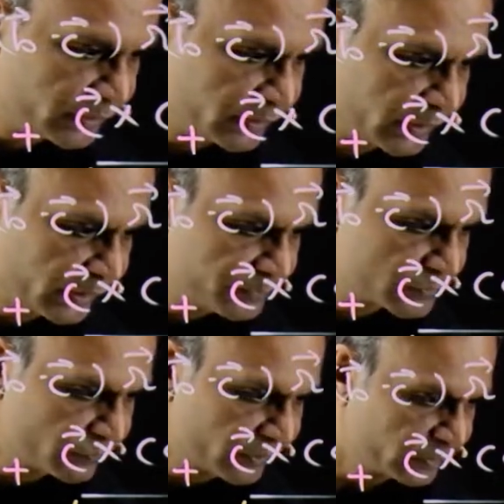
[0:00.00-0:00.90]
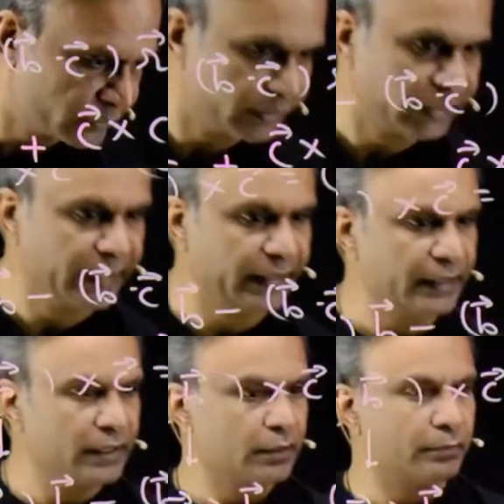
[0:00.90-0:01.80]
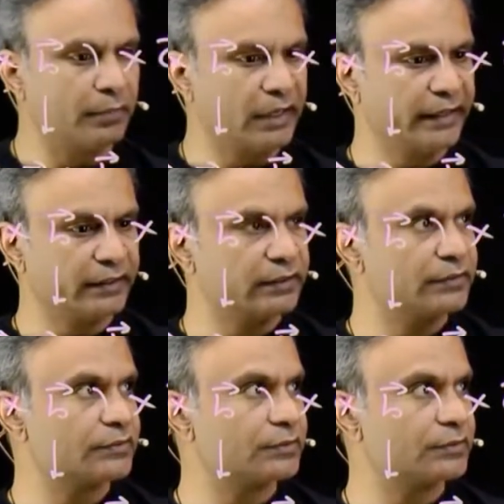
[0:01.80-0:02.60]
times vector A minus